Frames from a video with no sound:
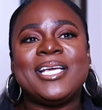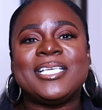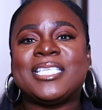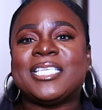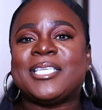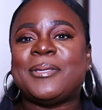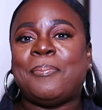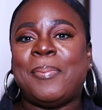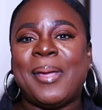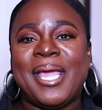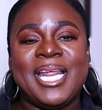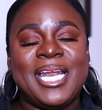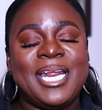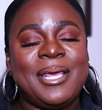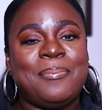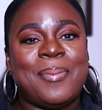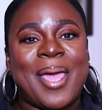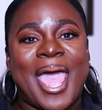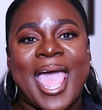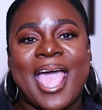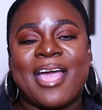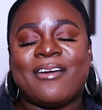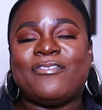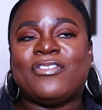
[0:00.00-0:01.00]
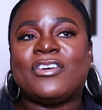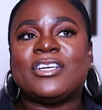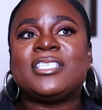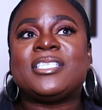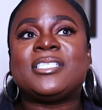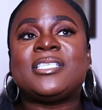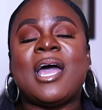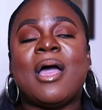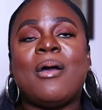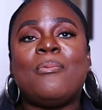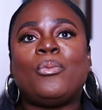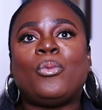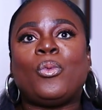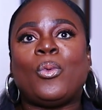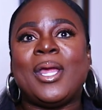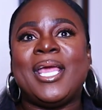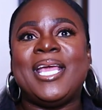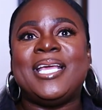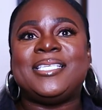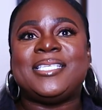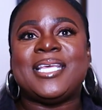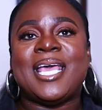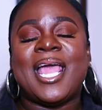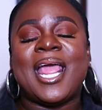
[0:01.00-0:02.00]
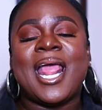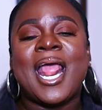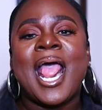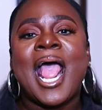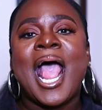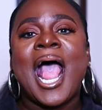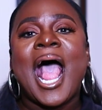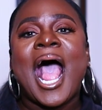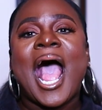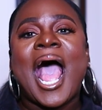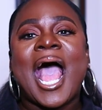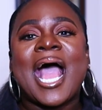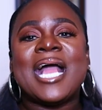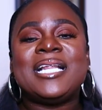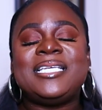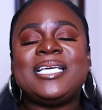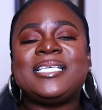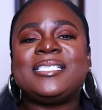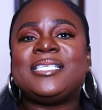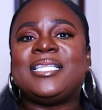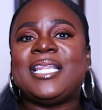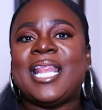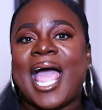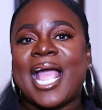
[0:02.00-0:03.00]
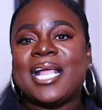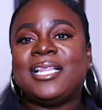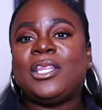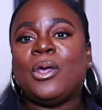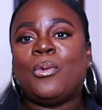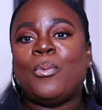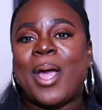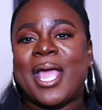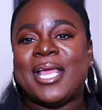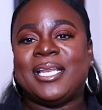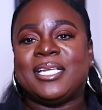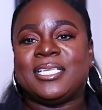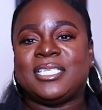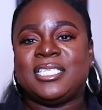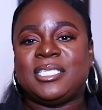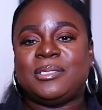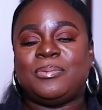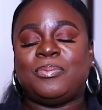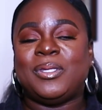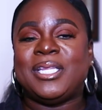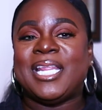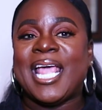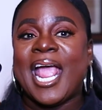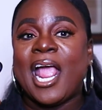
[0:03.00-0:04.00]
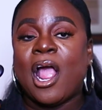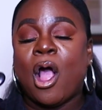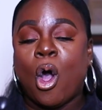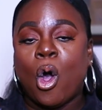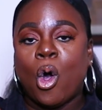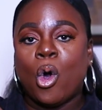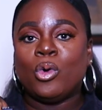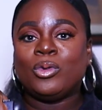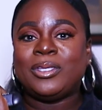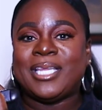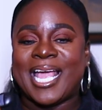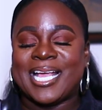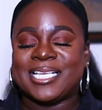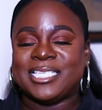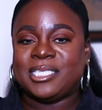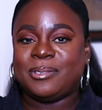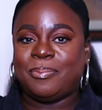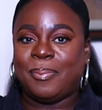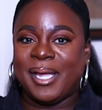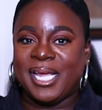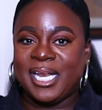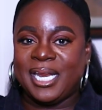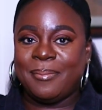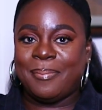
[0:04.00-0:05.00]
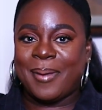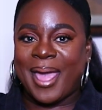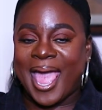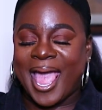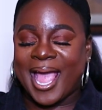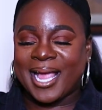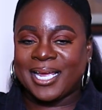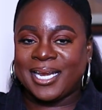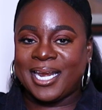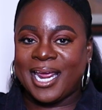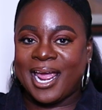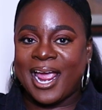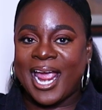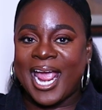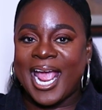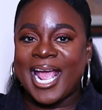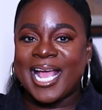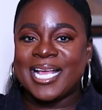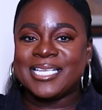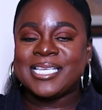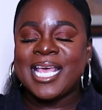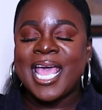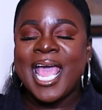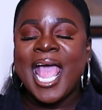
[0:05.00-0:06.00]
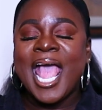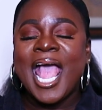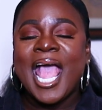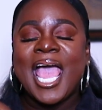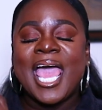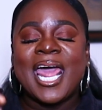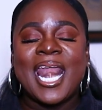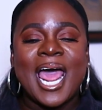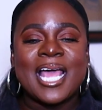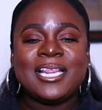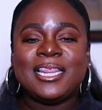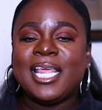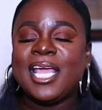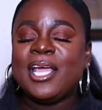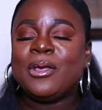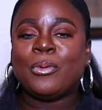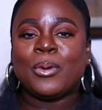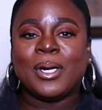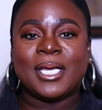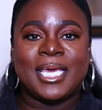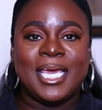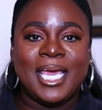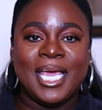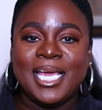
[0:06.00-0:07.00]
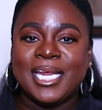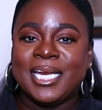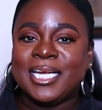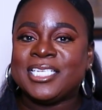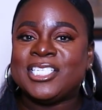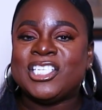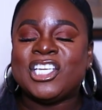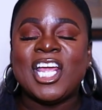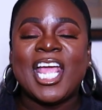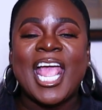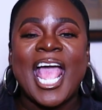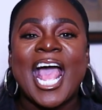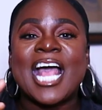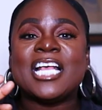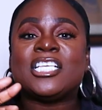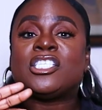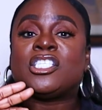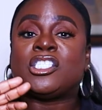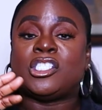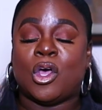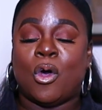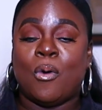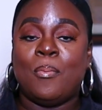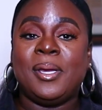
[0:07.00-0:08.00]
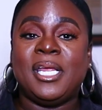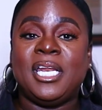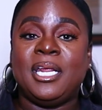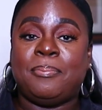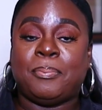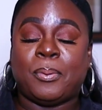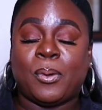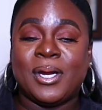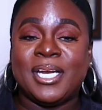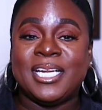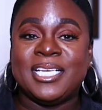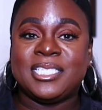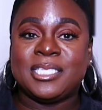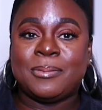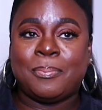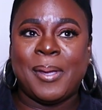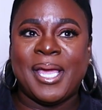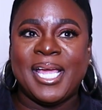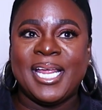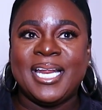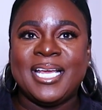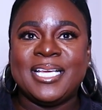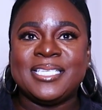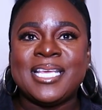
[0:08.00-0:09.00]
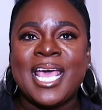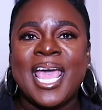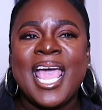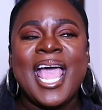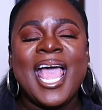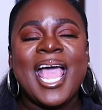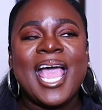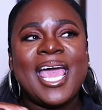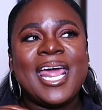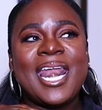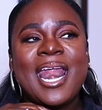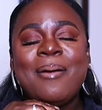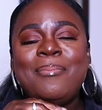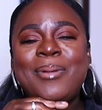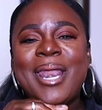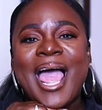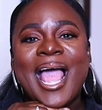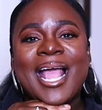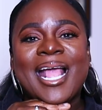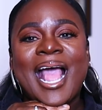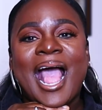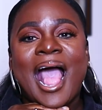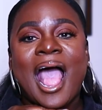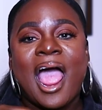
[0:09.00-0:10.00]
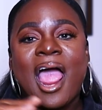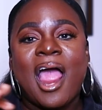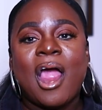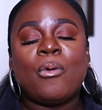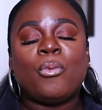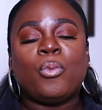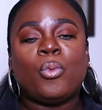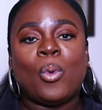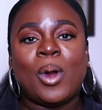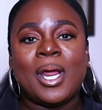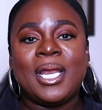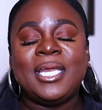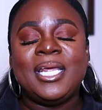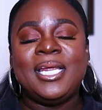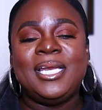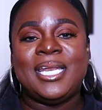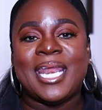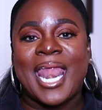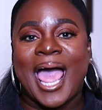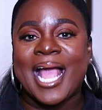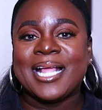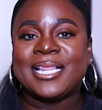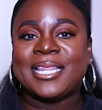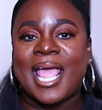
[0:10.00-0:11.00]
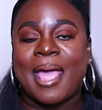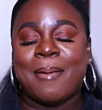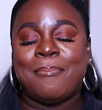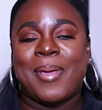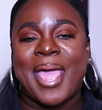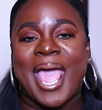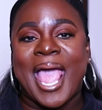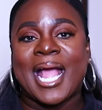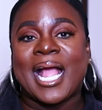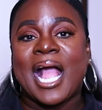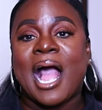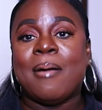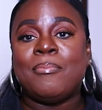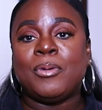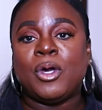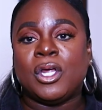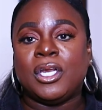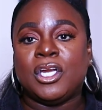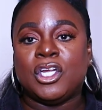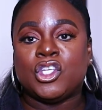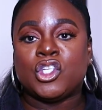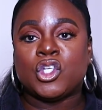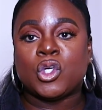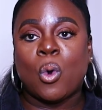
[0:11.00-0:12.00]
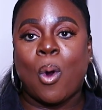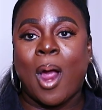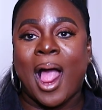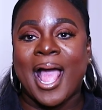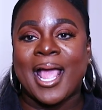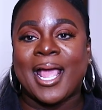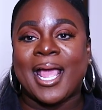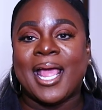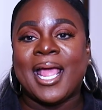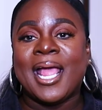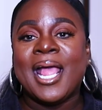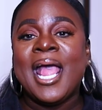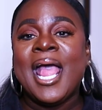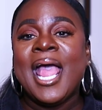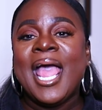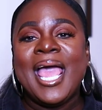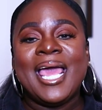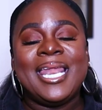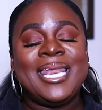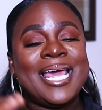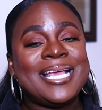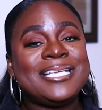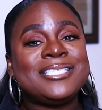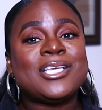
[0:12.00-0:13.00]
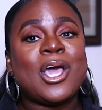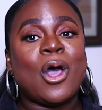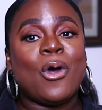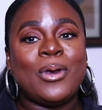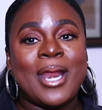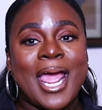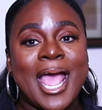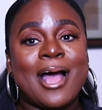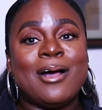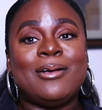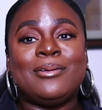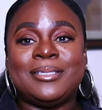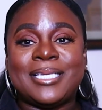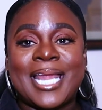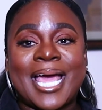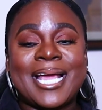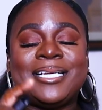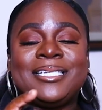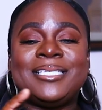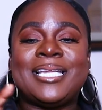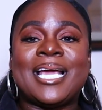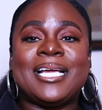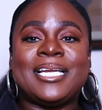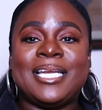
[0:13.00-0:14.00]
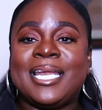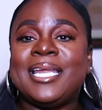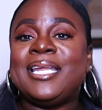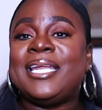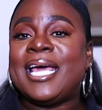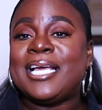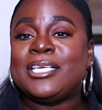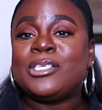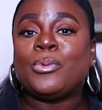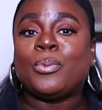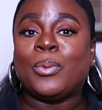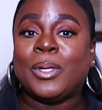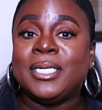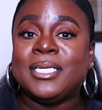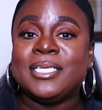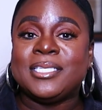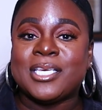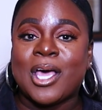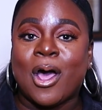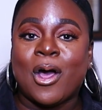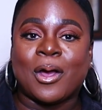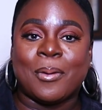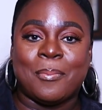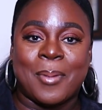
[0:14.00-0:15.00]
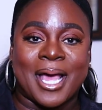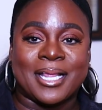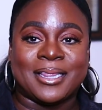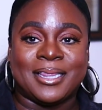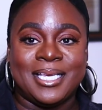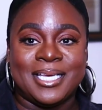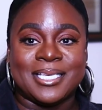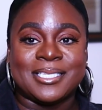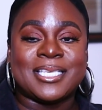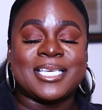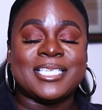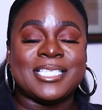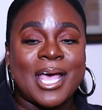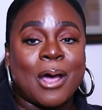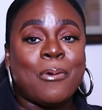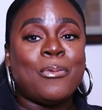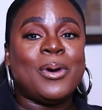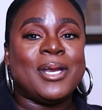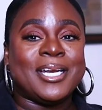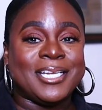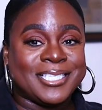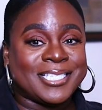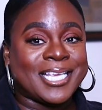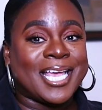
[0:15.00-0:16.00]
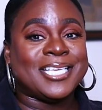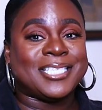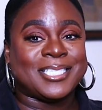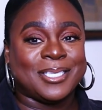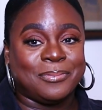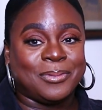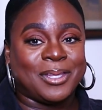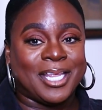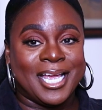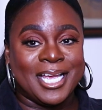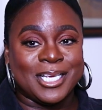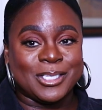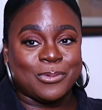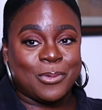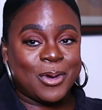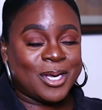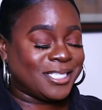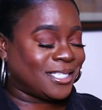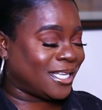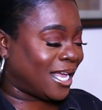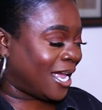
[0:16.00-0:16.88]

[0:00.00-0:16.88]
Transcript: a speedy bag. For some reason, I just like the way they hold that speedy bag in their hands. And I think Rakita, she has so many pretty speedies. And I'm like, I really like that bag. I'm gonna try it. And let's go down, let's really talk about this because I want to say some things. 1